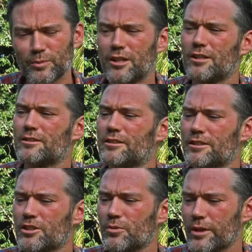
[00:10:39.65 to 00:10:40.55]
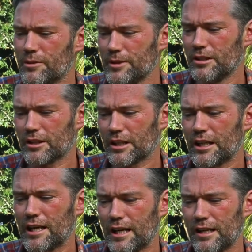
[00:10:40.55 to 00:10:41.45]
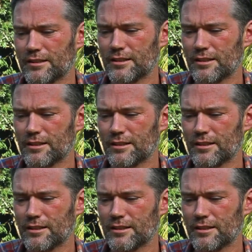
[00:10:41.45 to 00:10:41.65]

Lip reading: Park series. So we're going to be looking at,